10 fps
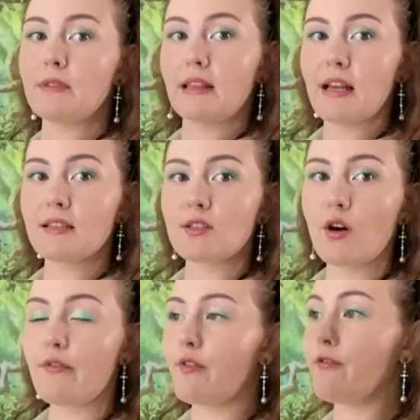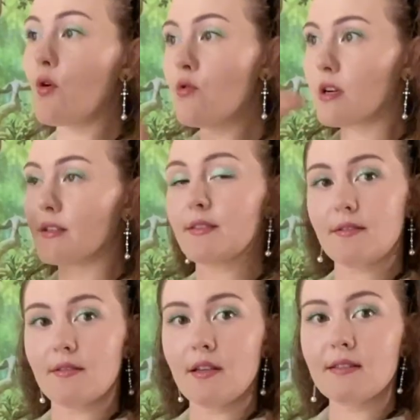the lens of
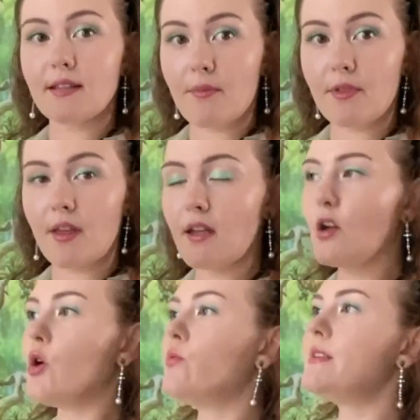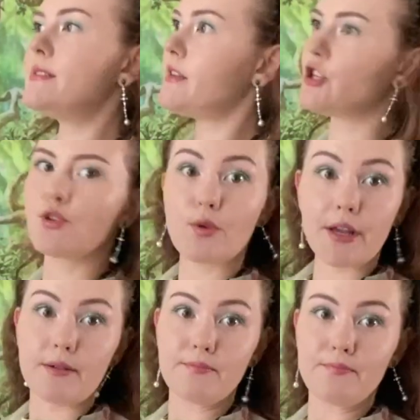focused something, we see a
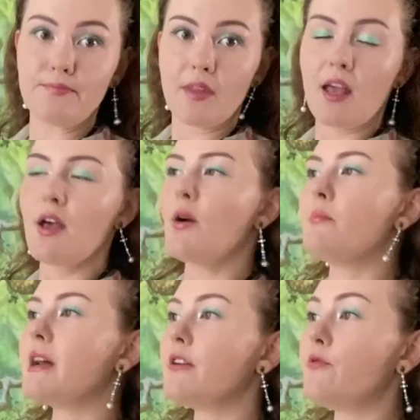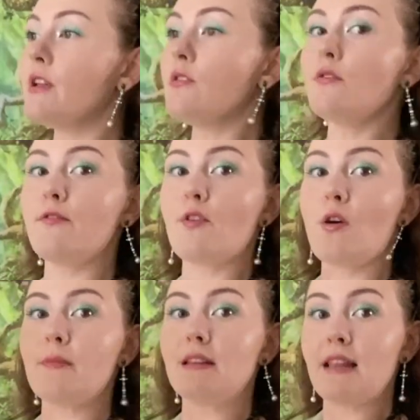tree. But if we look
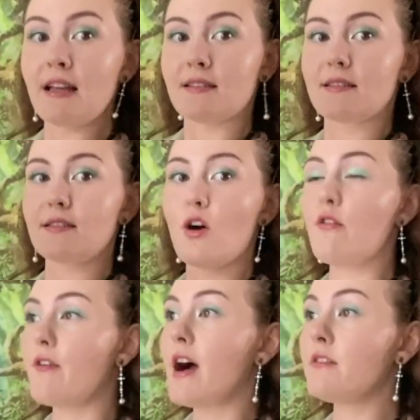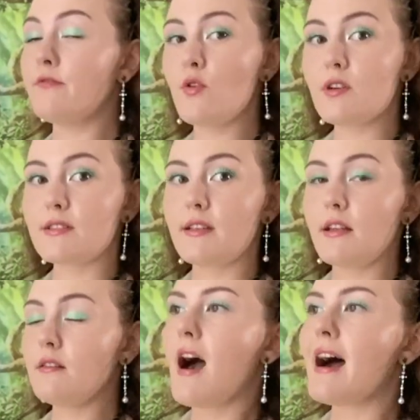from the lens of
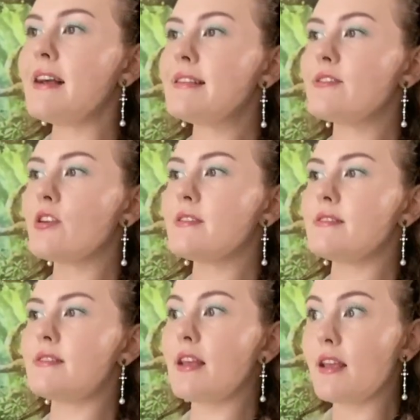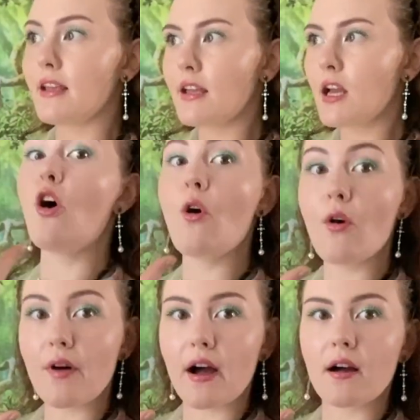unfocusing, I start seeing
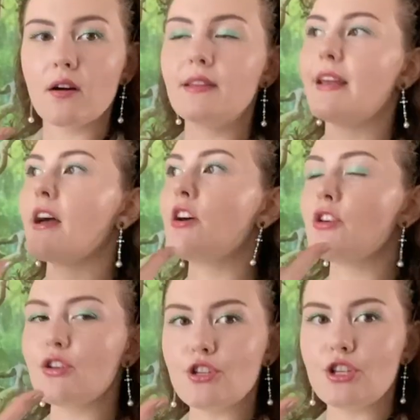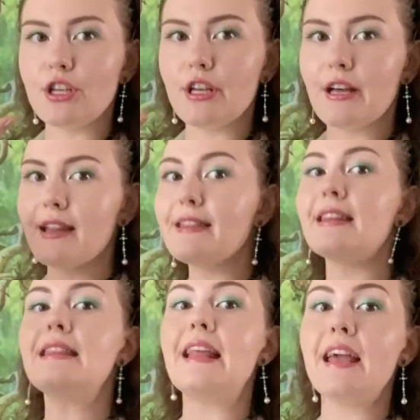aura, the energy, the
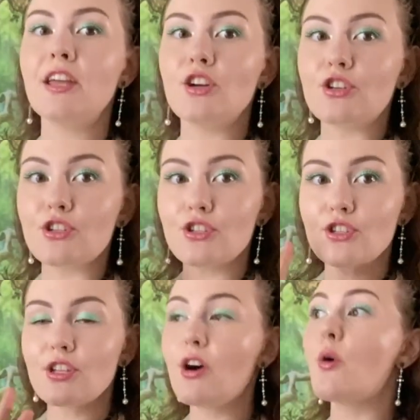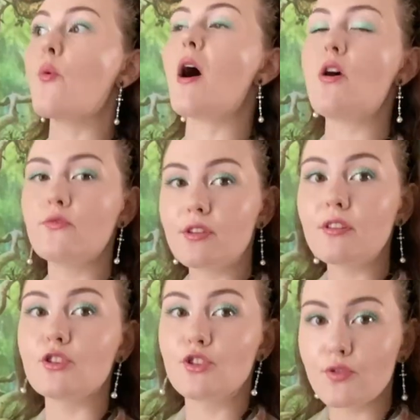layers around
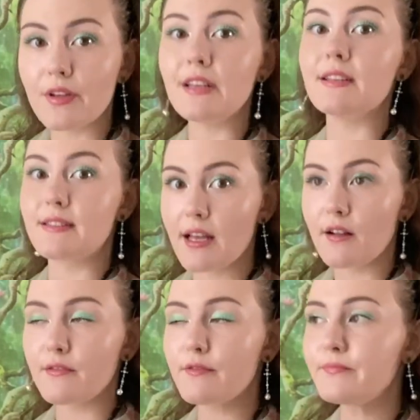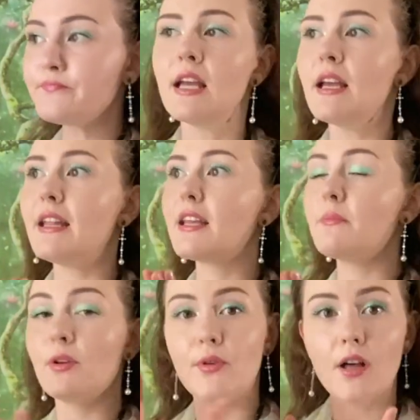the tree itself. It
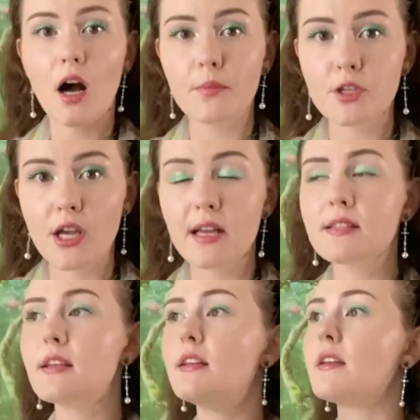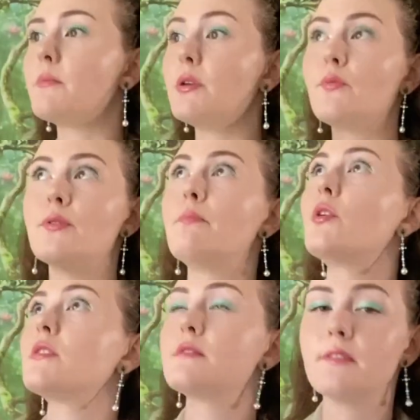can be with objects, it can be with
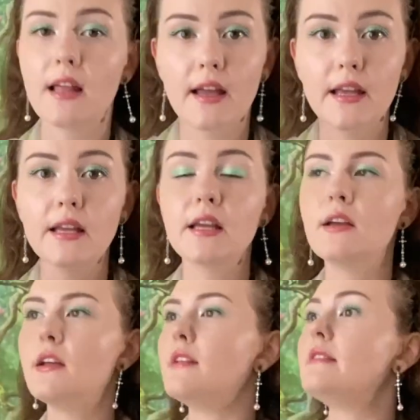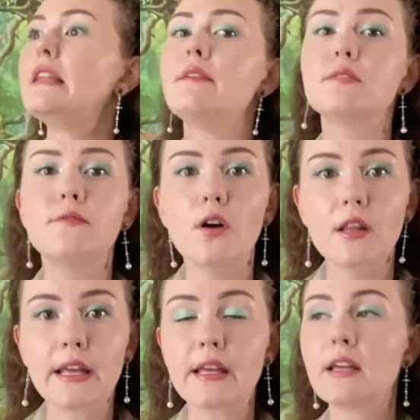birds flying, leaves
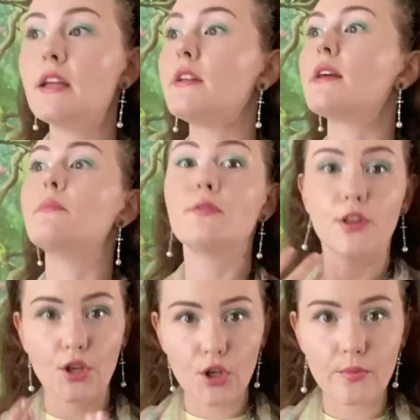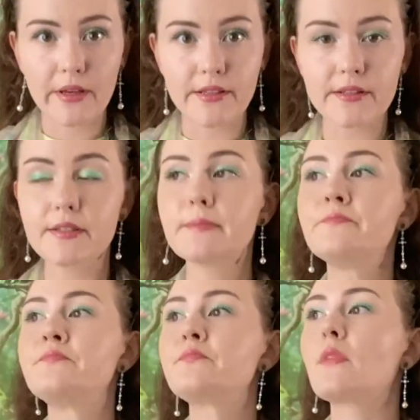falling, it can be with humans.
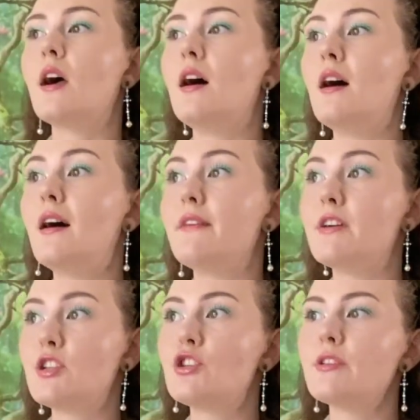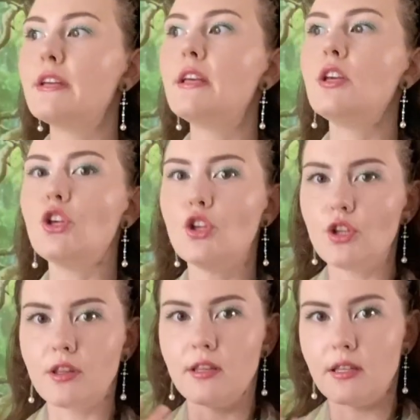Eventually,
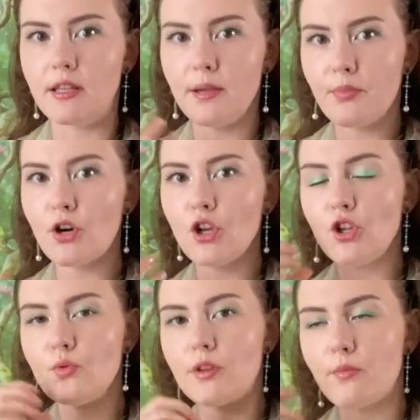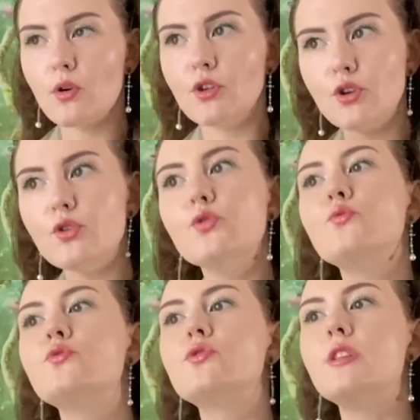the more you
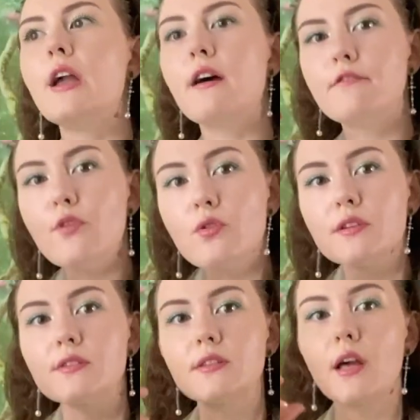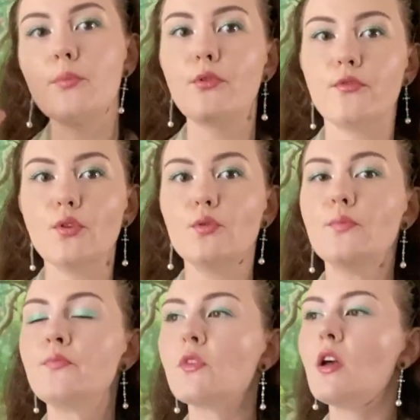use the unfocused type of
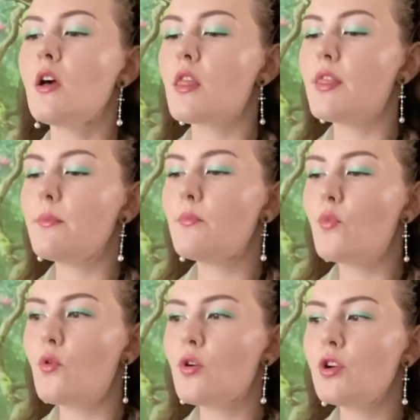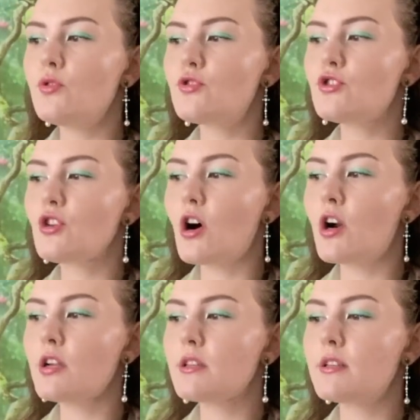view, the more you
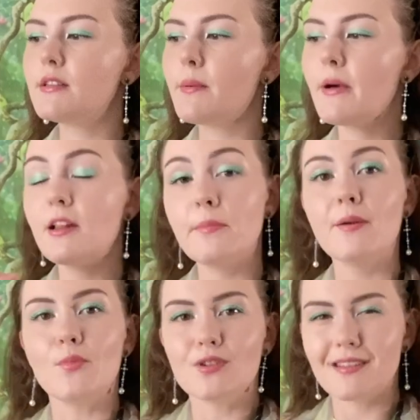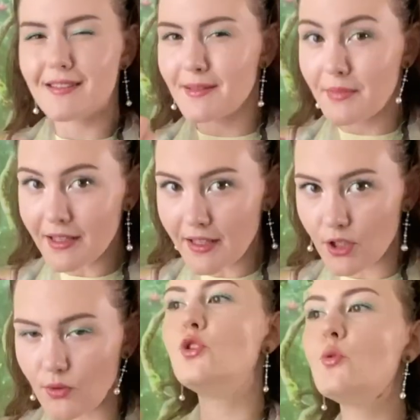start developing more sensibility
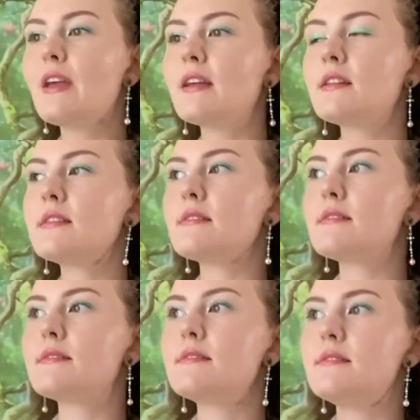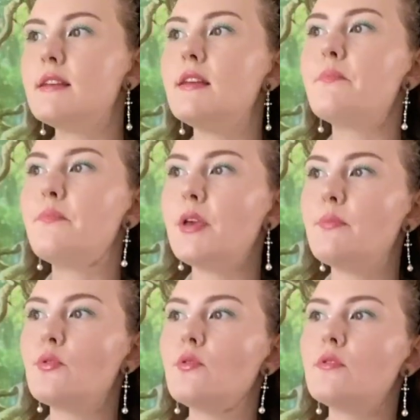to it. You can see
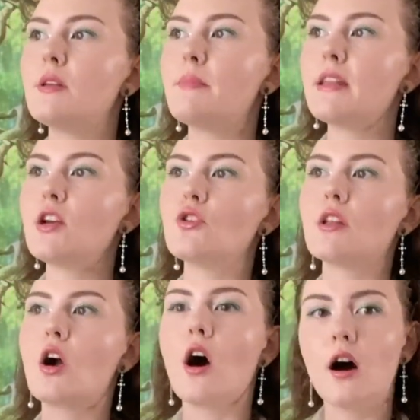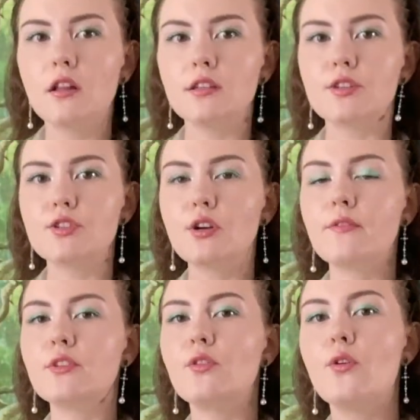people depending on the colors
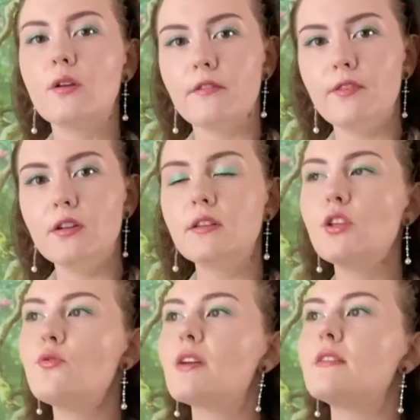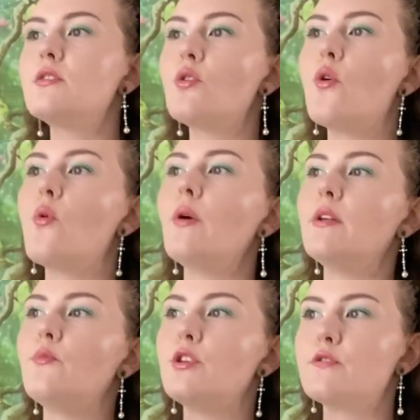of their auric field, and you can know
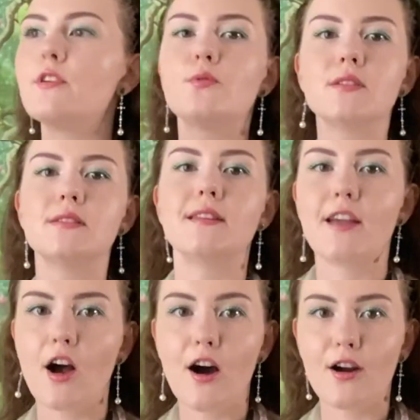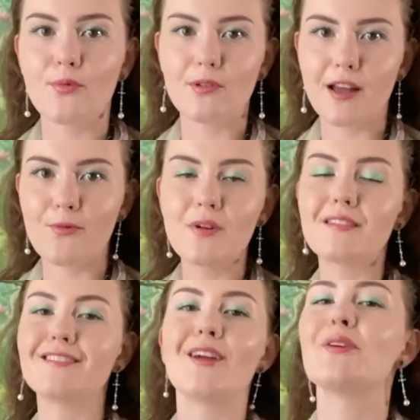in which frequency they are, well, like what
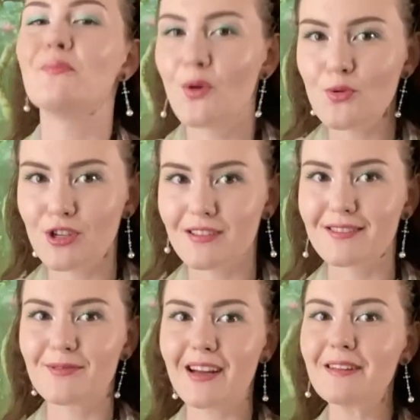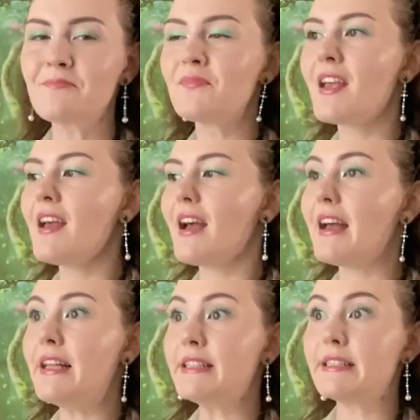are their emotions, right?
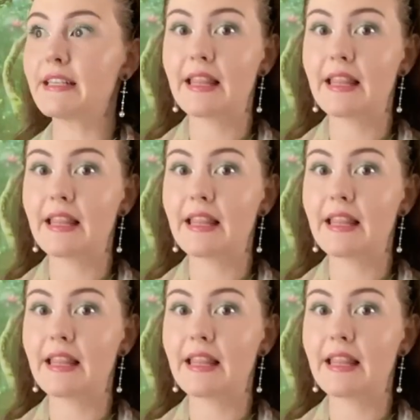And